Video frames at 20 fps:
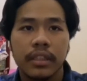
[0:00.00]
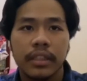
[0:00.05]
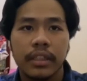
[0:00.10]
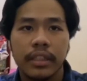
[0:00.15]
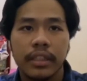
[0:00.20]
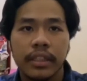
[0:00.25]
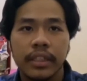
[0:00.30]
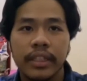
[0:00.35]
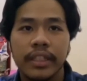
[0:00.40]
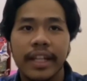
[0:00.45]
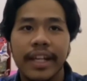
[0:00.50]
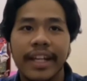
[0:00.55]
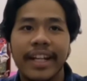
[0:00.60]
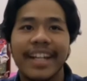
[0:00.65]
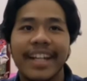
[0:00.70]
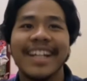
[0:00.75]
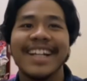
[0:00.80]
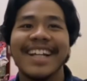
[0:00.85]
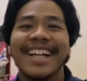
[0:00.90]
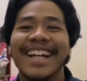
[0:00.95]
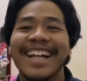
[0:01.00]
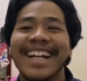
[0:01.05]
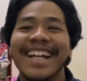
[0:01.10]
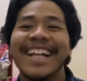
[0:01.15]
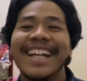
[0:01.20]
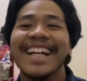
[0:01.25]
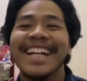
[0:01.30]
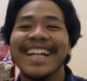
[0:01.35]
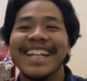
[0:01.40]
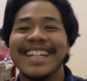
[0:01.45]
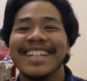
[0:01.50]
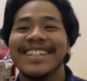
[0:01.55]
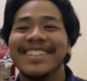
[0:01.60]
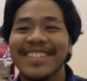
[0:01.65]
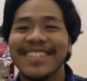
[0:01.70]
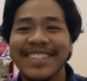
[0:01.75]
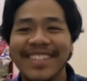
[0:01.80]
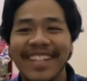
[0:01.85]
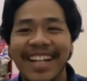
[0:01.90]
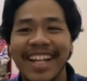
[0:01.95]
that
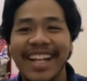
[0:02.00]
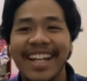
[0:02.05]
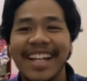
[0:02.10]
itu